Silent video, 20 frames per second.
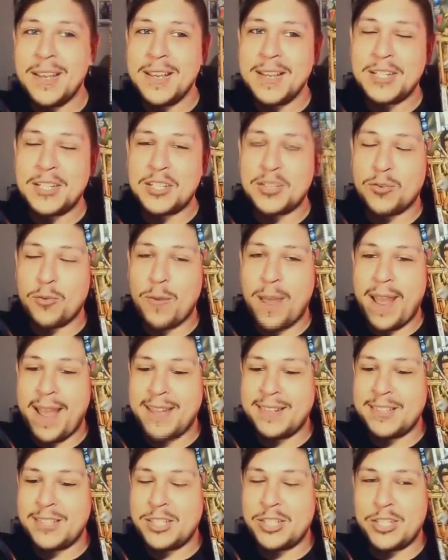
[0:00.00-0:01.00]

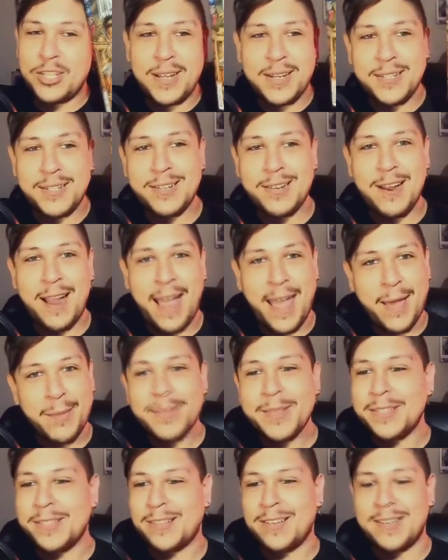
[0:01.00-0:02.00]
transgender
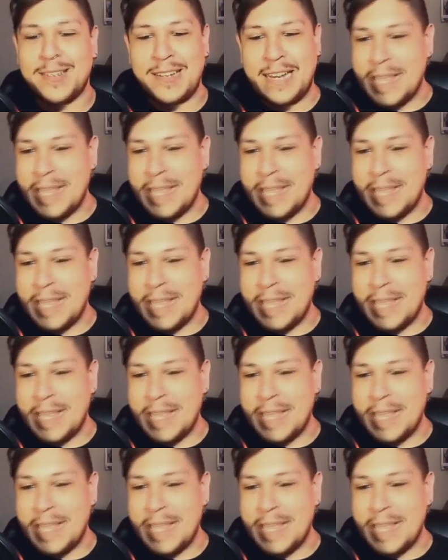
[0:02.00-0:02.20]
Amazon,